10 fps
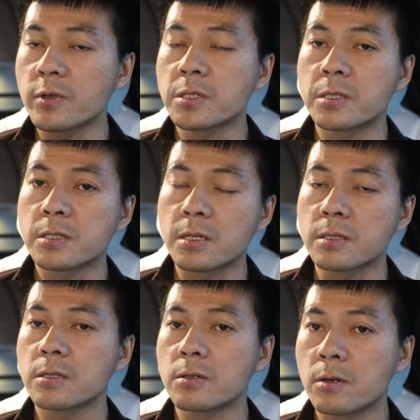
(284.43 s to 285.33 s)

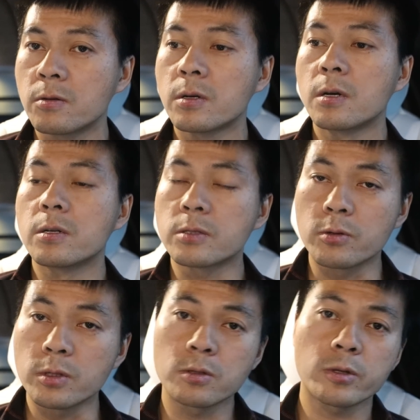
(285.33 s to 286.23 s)
resistance,
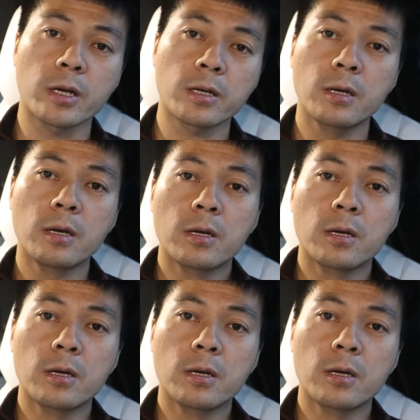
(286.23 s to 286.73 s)
So it's not like